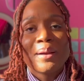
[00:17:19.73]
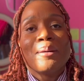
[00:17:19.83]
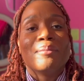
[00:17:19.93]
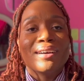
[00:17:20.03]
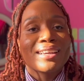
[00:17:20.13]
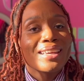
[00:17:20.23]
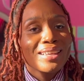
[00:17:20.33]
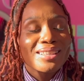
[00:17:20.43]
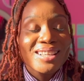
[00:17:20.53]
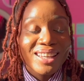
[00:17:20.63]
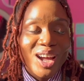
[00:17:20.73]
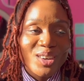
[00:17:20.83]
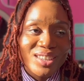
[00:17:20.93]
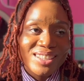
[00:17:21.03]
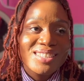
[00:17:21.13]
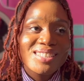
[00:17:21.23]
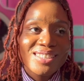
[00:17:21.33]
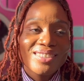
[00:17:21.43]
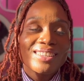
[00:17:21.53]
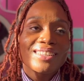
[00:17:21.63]
But Kiki is hilarious
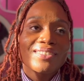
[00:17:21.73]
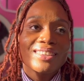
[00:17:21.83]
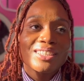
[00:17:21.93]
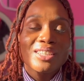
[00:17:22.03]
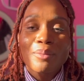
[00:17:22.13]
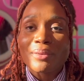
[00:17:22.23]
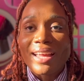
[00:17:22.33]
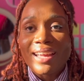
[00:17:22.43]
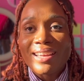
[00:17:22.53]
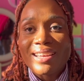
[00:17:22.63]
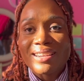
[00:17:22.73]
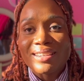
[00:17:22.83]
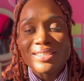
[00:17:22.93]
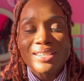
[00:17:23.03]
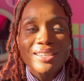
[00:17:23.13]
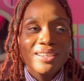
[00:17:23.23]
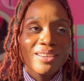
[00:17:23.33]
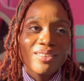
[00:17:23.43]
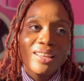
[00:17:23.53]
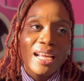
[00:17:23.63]
with the shape of the head and cheating and
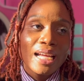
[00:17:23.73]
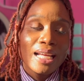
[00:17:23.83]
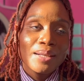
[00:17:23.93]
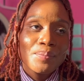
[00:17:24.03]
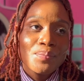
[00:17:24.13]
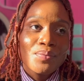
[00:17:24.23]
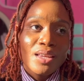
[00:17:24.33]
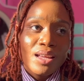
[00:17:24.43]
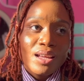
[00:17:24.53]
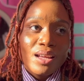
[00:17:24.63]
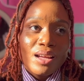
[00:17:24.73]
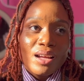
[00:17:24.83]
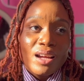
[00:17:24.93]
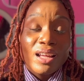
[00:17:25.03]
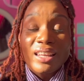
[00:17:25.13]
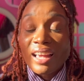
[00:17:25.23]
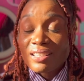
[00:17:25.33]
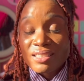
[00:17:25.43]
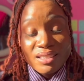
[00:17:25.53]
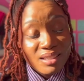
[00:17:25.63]
all that.
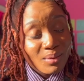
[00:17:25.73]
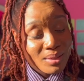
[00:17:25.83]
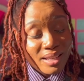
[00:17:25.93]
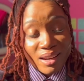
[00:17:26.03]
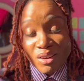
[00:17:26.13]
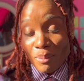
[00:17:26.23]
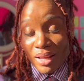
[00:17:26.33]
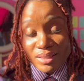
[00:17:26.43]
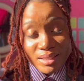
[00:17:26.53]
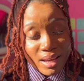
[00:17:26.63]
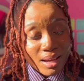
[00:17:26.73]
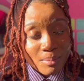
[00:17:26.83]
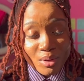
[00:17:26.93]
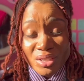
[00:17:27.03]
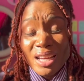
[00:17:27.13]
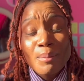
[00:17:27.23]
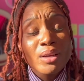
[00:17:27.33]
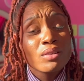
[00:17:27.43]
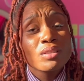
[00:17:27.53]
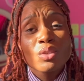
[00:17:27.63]
Alexia was getting on my damn nerves. She got on my
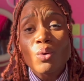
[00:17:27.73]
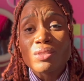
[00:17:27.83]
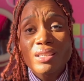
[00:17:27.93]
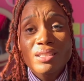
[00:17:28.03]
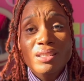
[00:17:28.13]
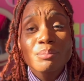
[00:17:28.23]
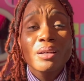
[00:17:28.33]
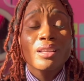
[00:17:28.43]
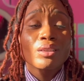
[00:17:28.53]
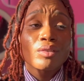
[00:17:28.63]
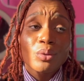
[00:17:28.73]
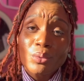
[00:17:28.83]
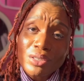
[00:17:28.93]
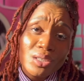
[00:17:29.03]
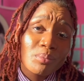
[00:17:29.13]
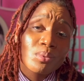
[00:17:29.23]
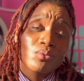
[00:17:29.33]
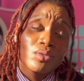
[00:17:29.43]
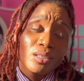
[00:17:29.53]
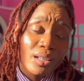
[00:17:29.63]
nerves this whole season, but in the reunion, she was
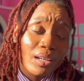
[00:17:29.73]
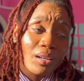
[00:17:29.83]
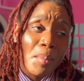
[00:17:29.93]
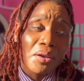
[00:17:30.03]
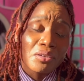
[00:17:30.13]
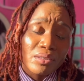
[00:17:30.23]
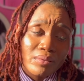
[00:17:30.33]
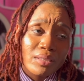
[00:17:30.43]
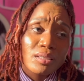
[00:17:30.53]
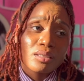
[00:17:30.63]
really getting on my nerves.